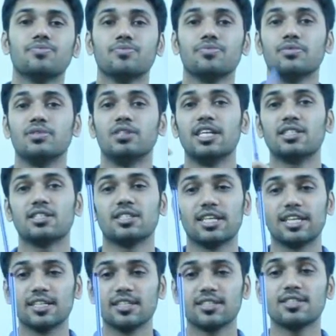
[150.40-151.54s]
This
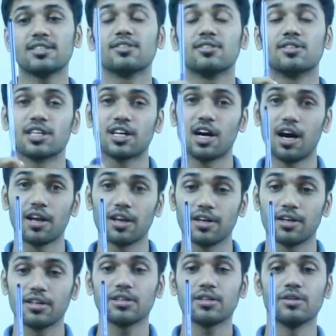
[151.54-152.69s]
is the
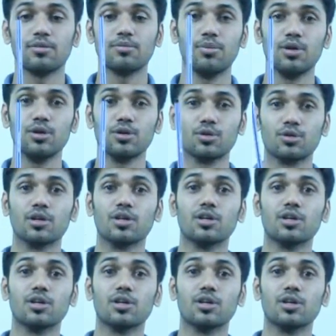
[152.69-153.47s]
color blue.